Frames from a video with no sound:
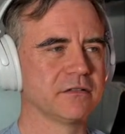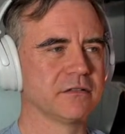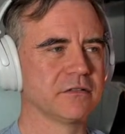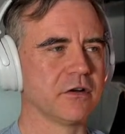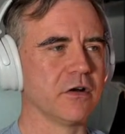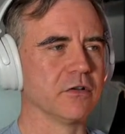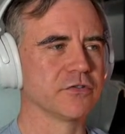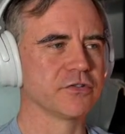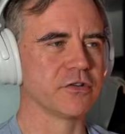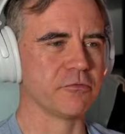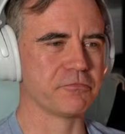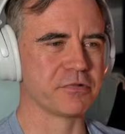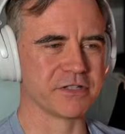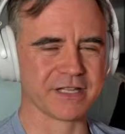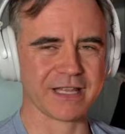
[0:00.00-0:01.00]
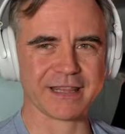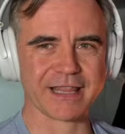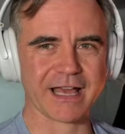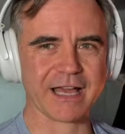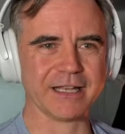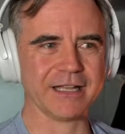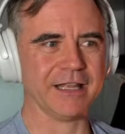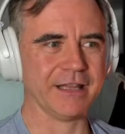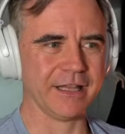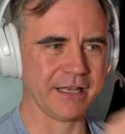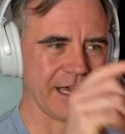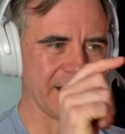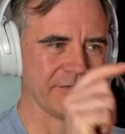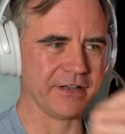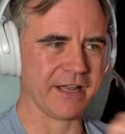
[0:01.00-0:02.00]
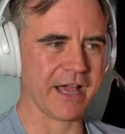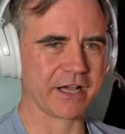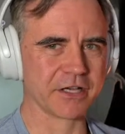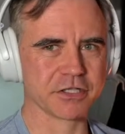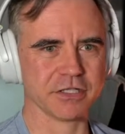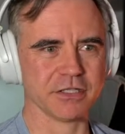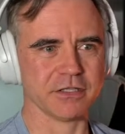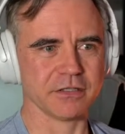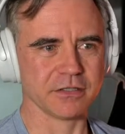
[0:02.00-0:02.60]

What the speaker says: also present that and then have an action